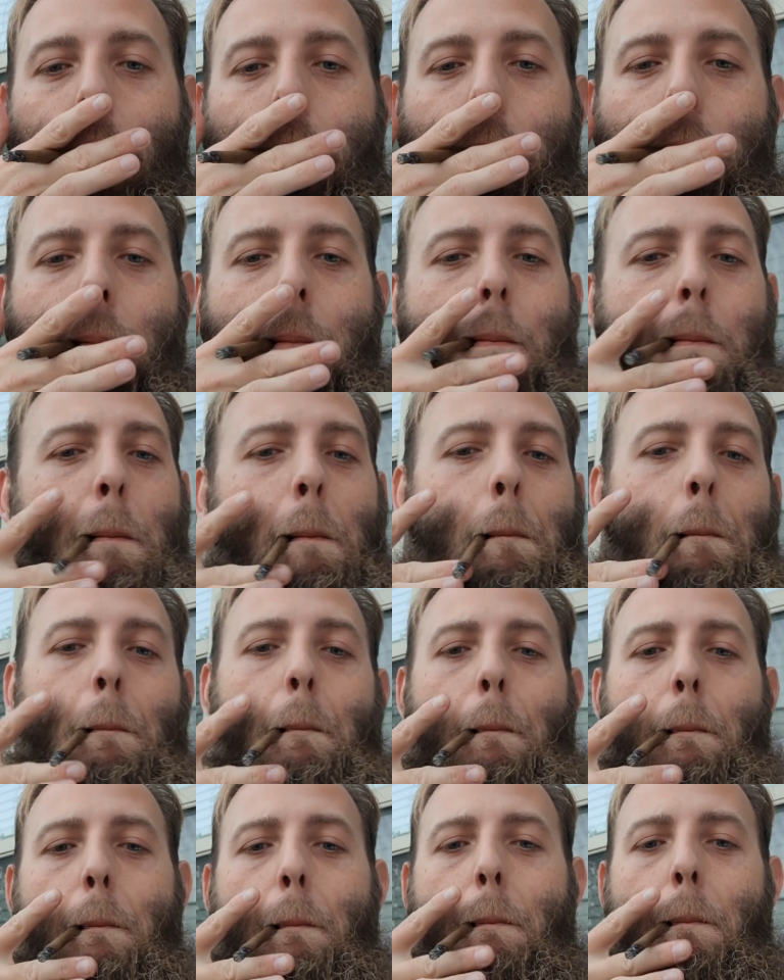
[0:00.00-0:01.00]
Mm,
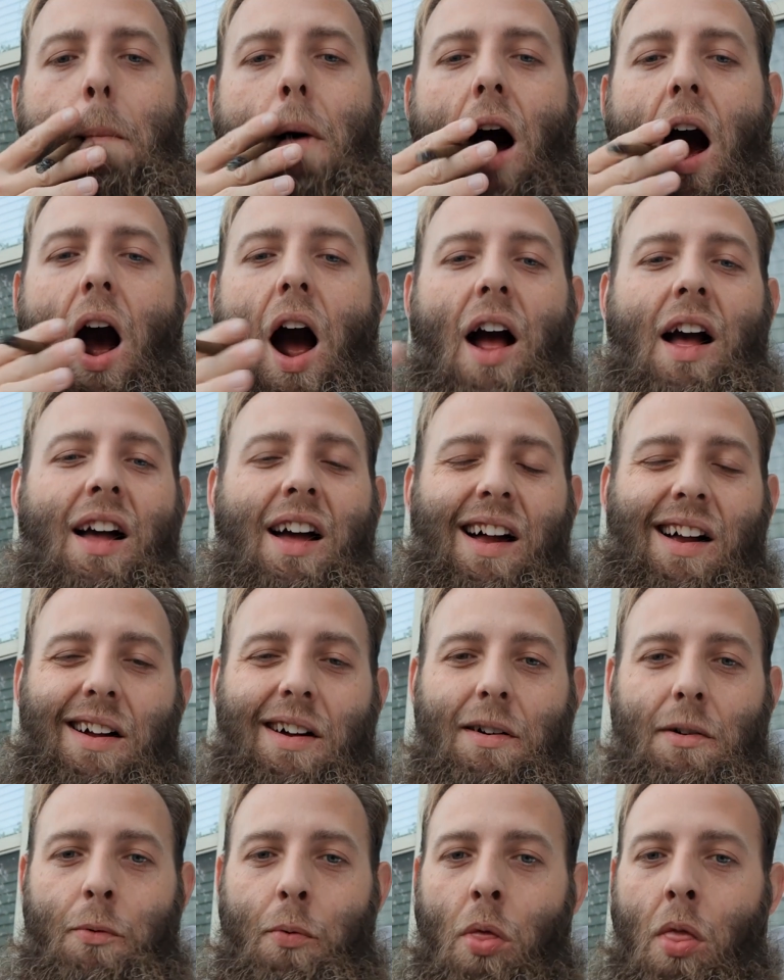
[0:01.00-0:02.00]

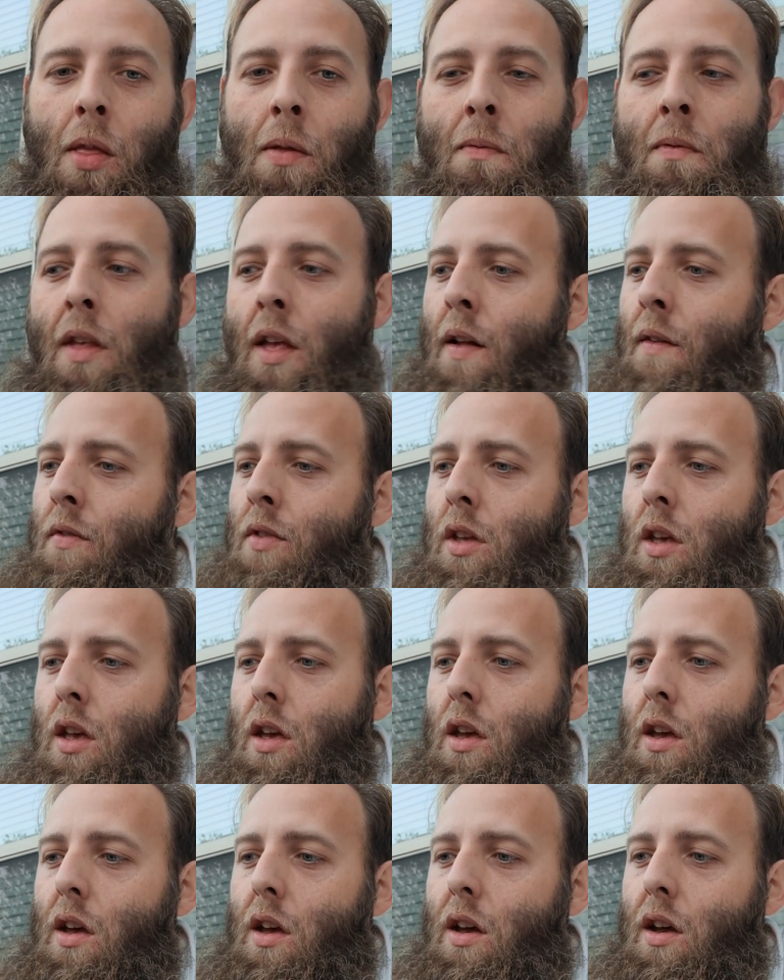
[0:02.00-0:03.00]
uh,
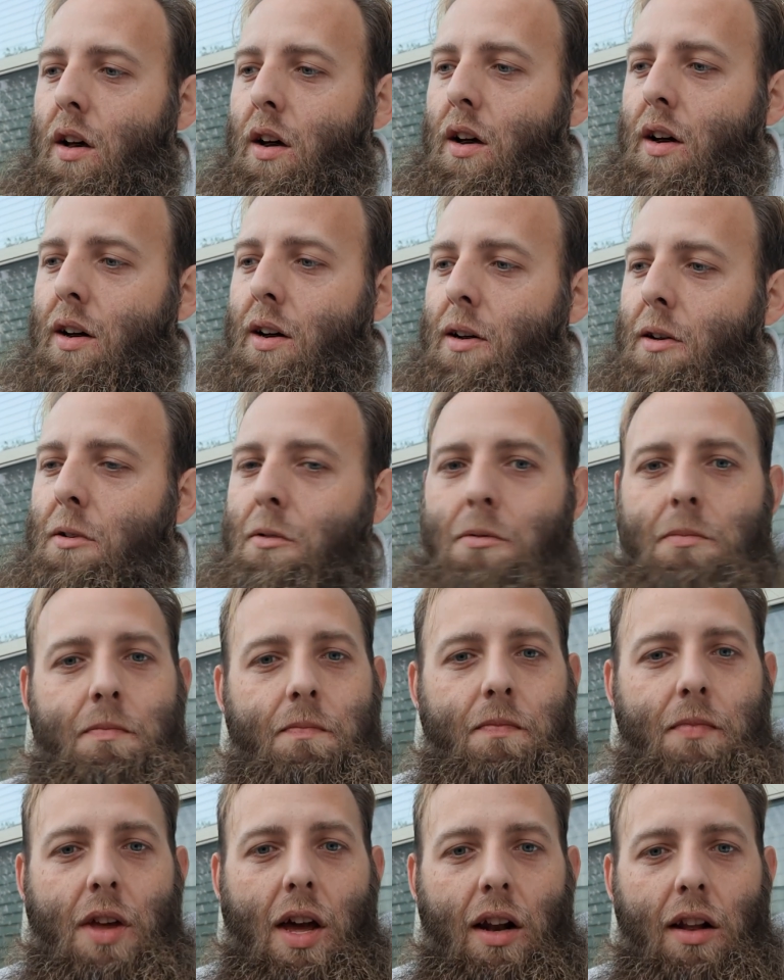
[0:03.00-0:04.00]

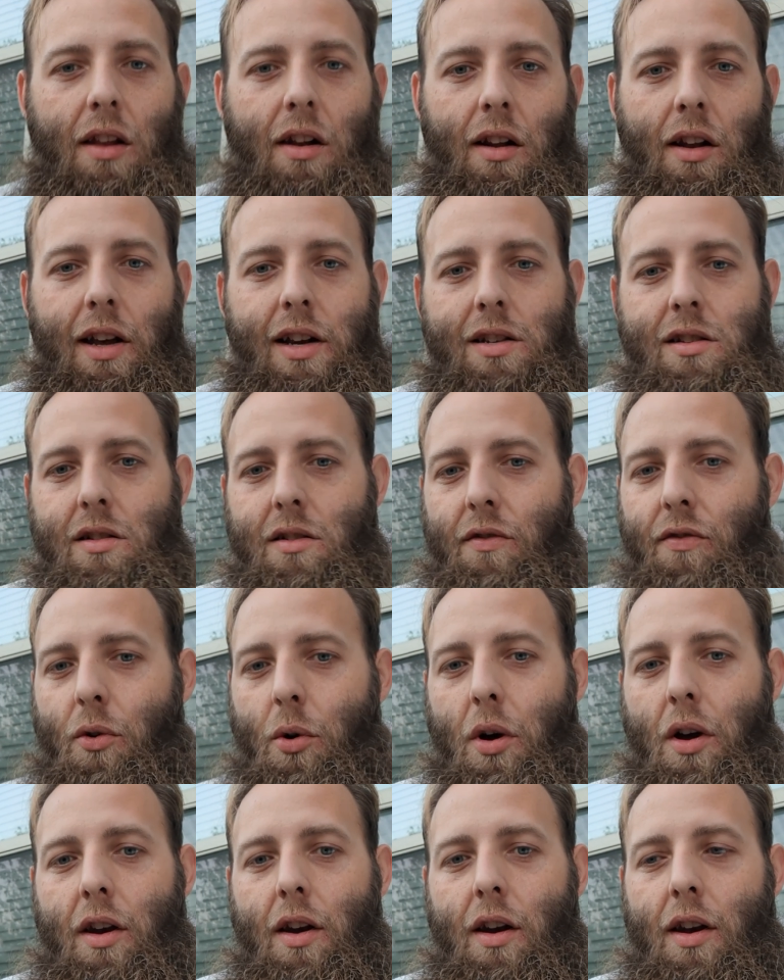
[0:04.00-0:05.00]
got a little lesson
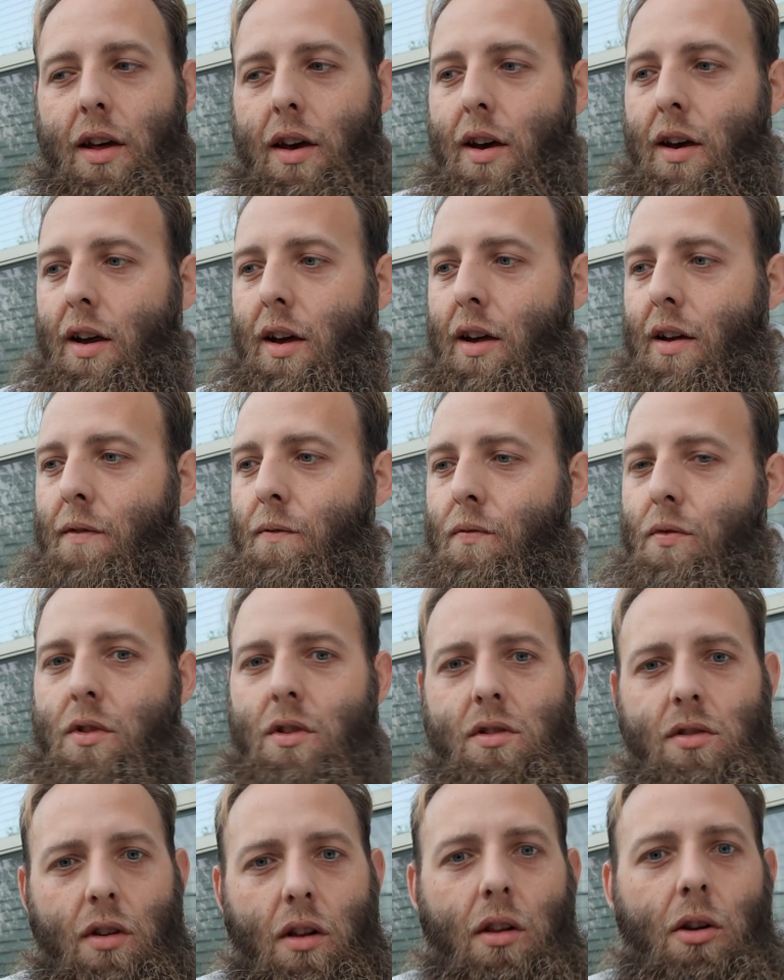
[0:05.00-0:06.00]
for you today.
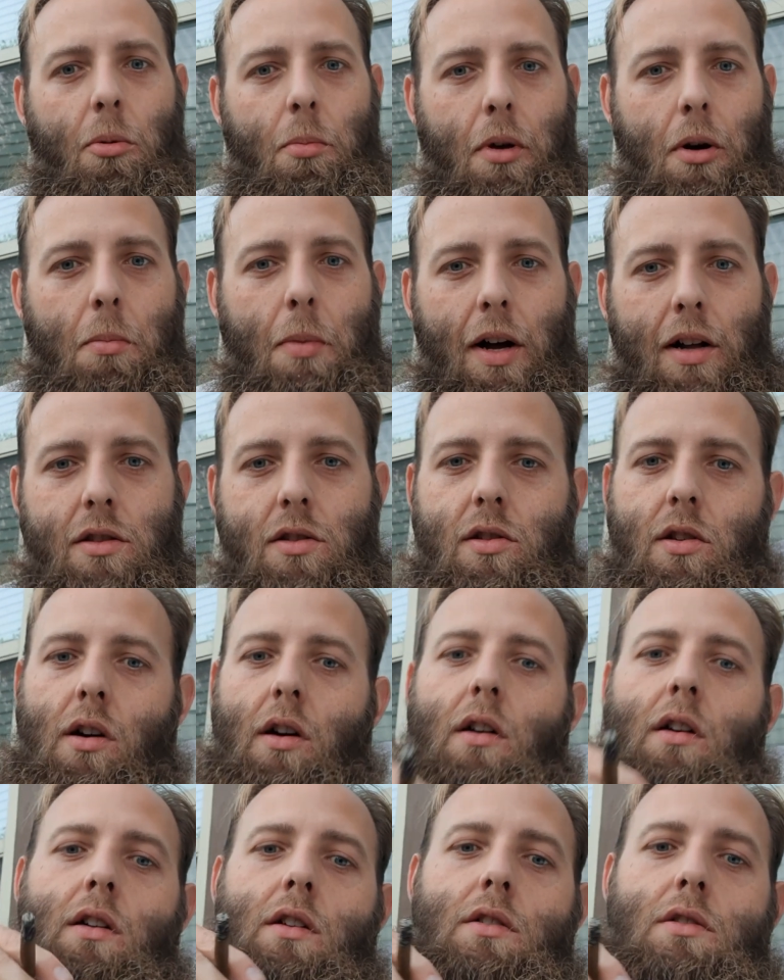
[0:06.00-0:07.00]
It's a little bit about
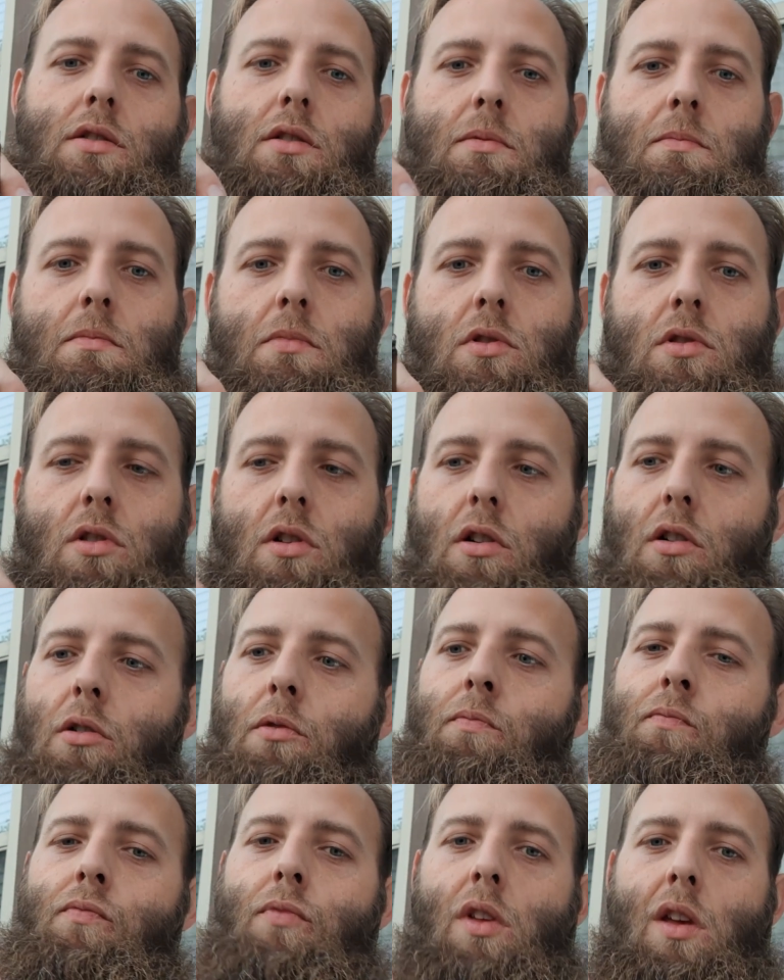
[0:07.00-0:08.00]
cigars.
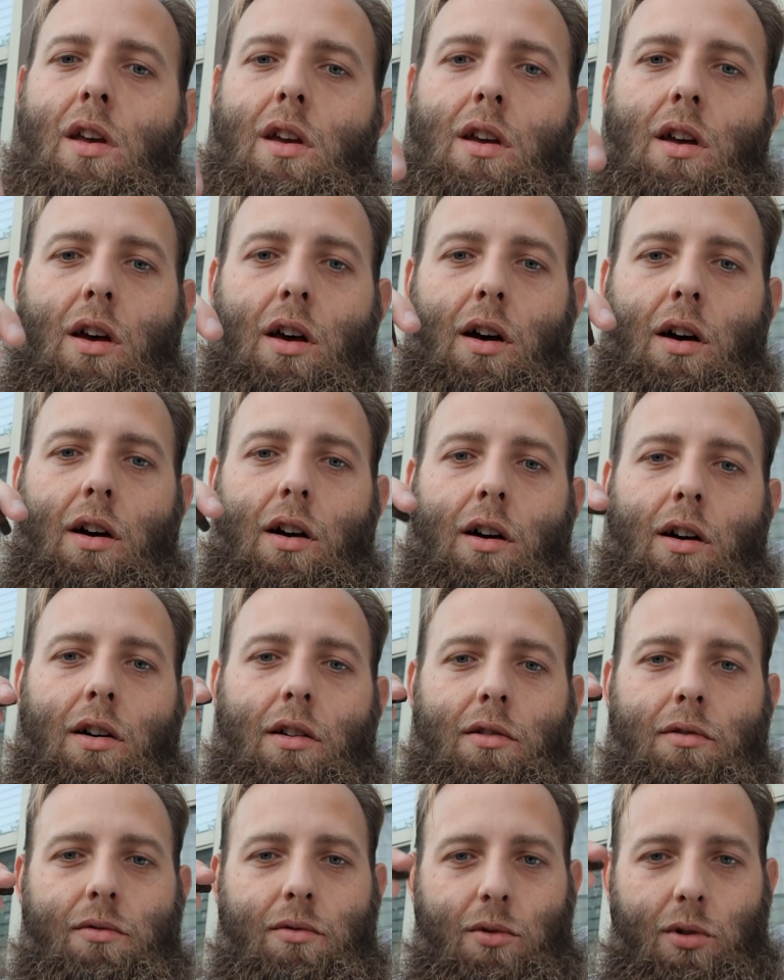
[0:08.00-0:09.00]

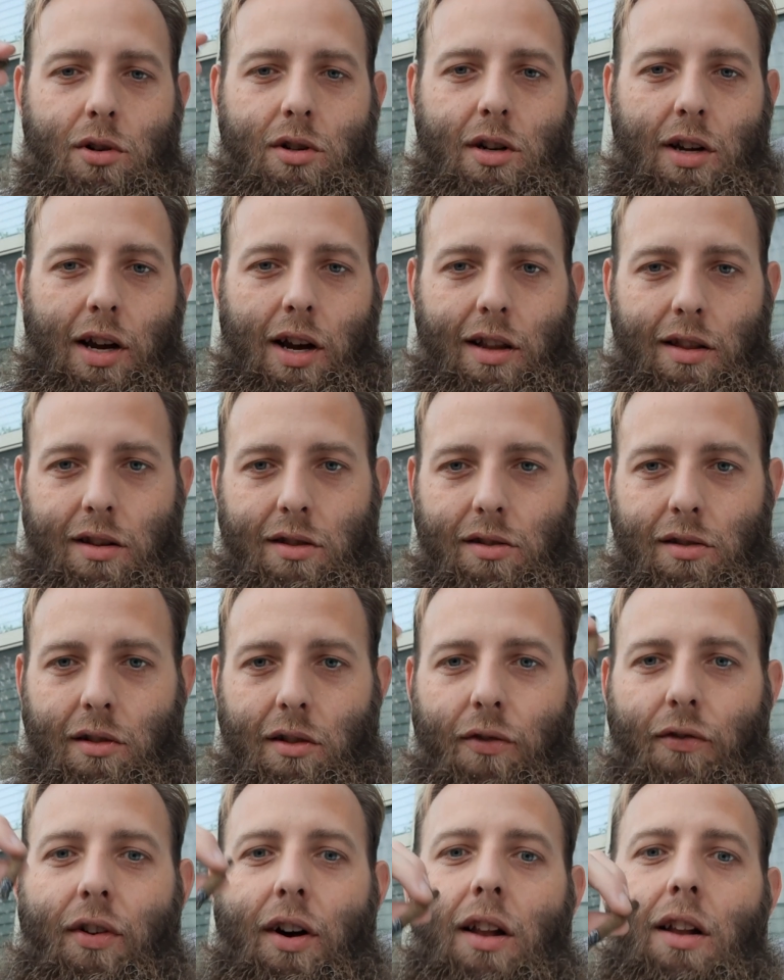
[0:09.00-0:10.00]
The reason I got this
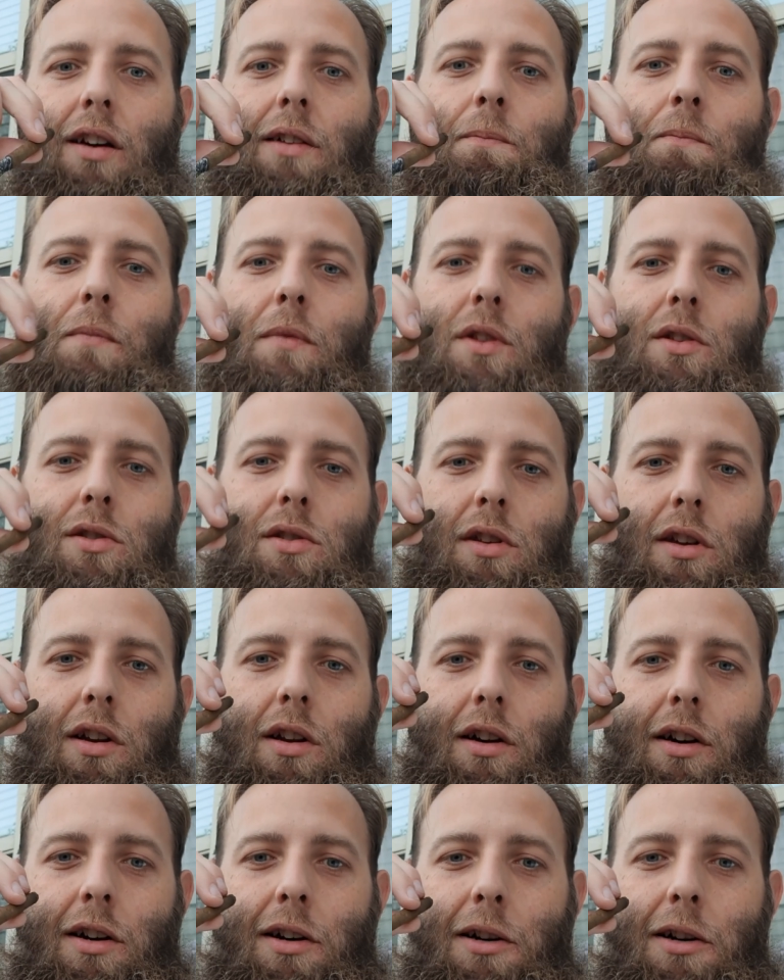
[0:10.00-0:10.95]
little fella is that